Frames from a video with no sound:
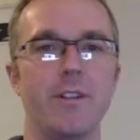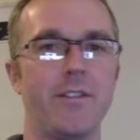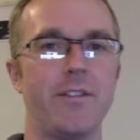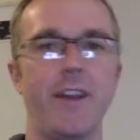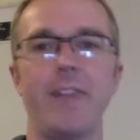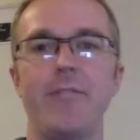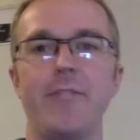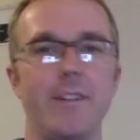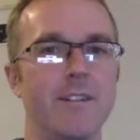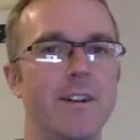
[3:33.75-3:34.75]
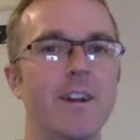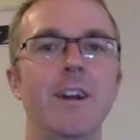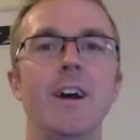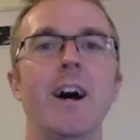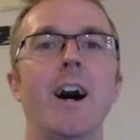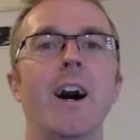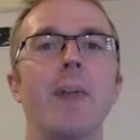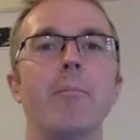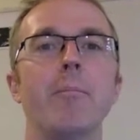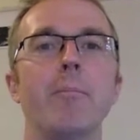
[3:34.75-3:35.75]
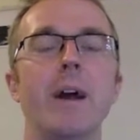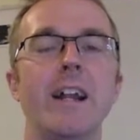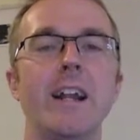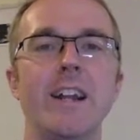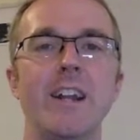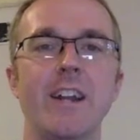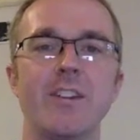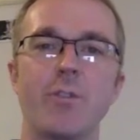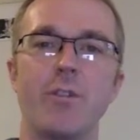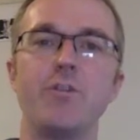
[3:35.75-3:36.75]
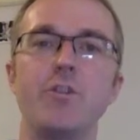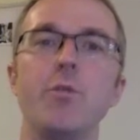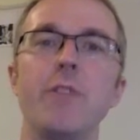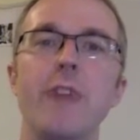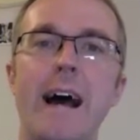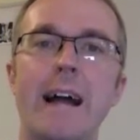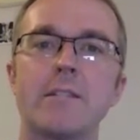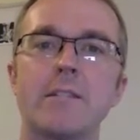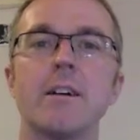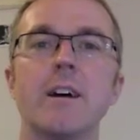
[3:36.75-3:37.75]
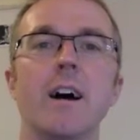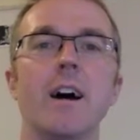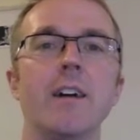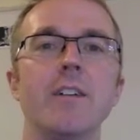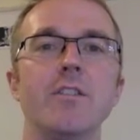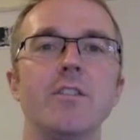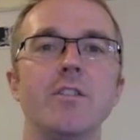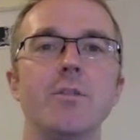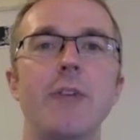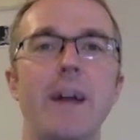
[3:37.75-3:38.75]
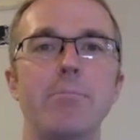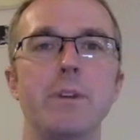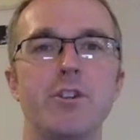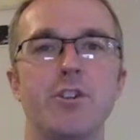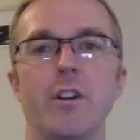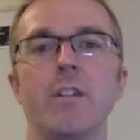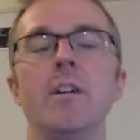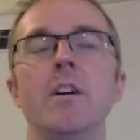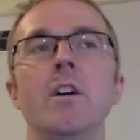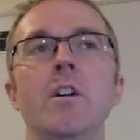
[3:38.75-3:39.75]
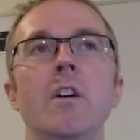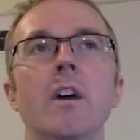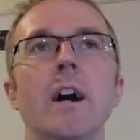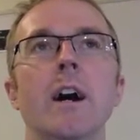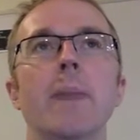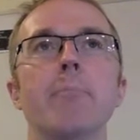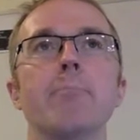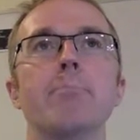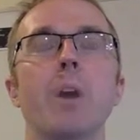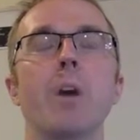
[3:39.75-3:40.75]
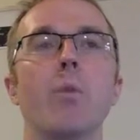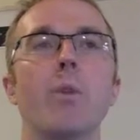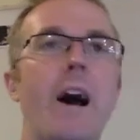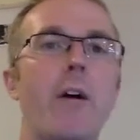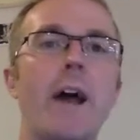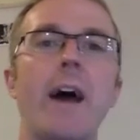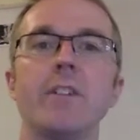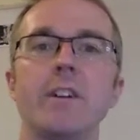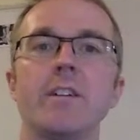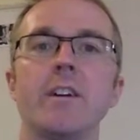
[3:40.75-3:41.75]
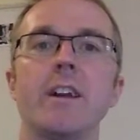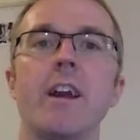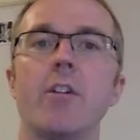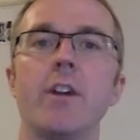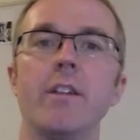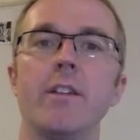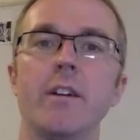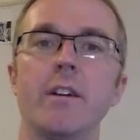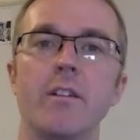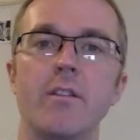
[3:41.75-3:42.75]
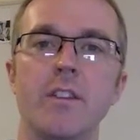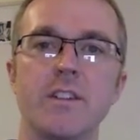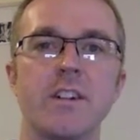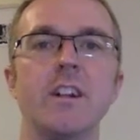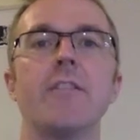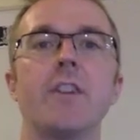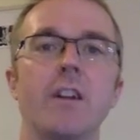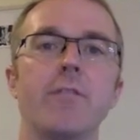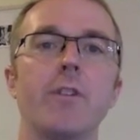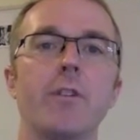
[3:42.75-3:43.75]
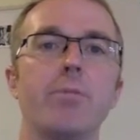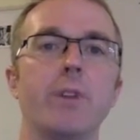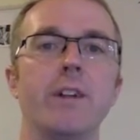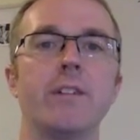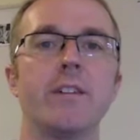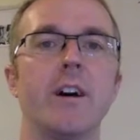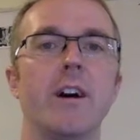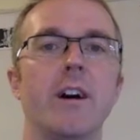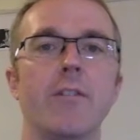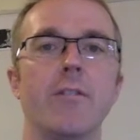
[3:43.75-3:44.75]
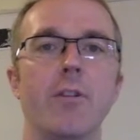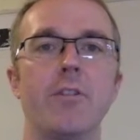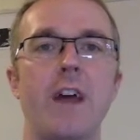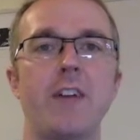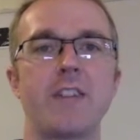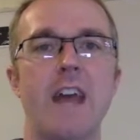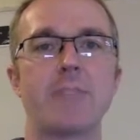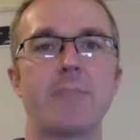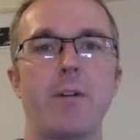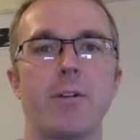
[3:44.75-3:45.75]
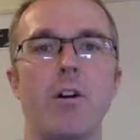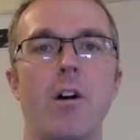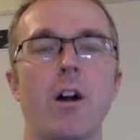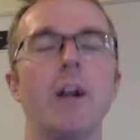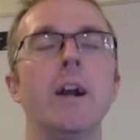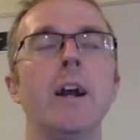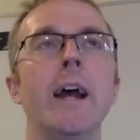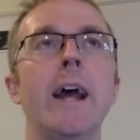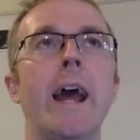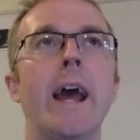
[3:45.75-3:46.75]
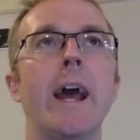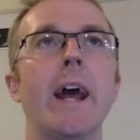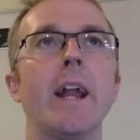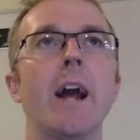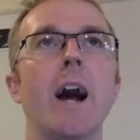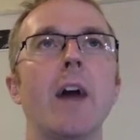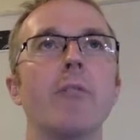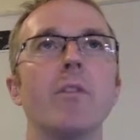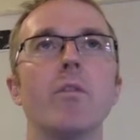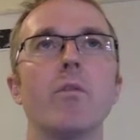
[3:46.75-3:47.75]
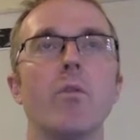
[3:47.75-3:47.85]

and safe, and um, and, and sort of do that uh, do that mission, um, but without having to carry the the significant footprint of a full-size gas-powered car. Right. And I,